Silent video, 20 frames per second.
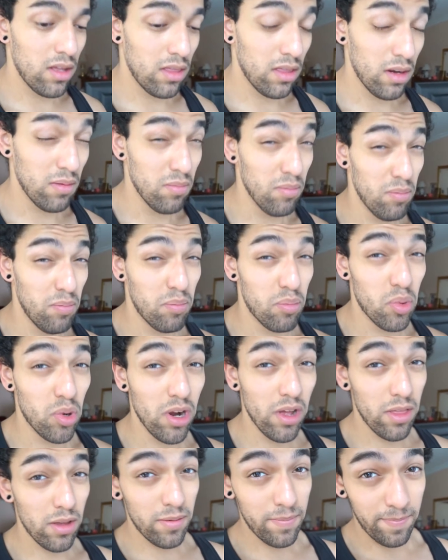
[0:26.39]
then
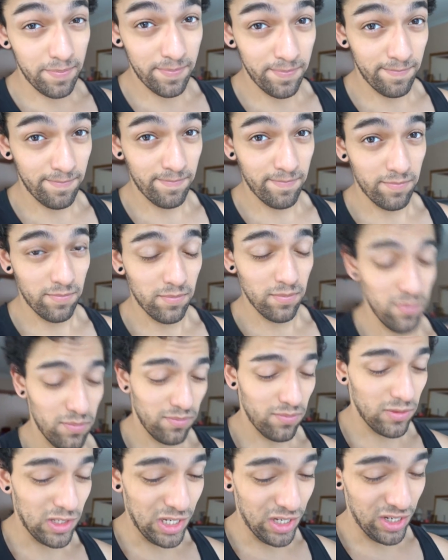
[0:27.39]
brother,
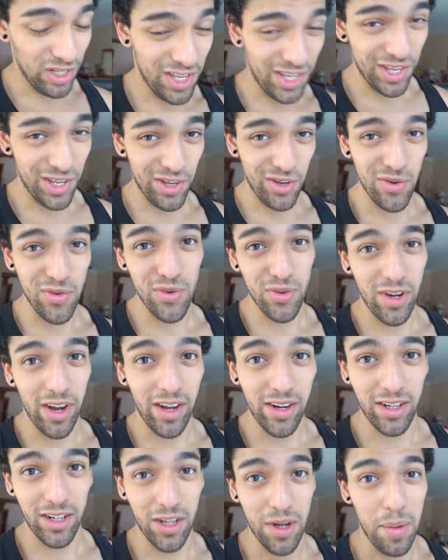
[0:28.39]
you
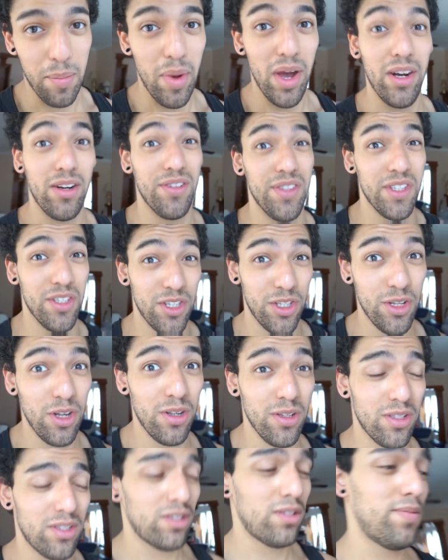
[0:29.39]
gotta cut back on the
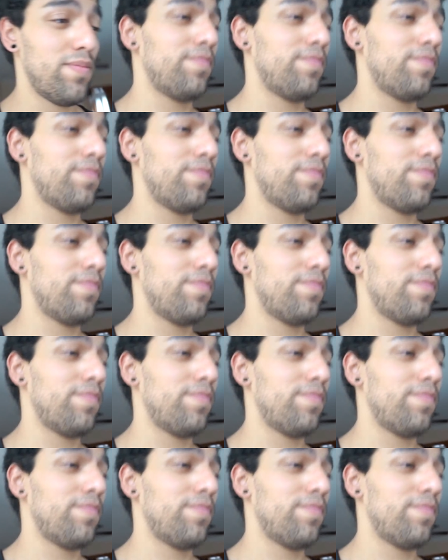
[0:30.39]
salt.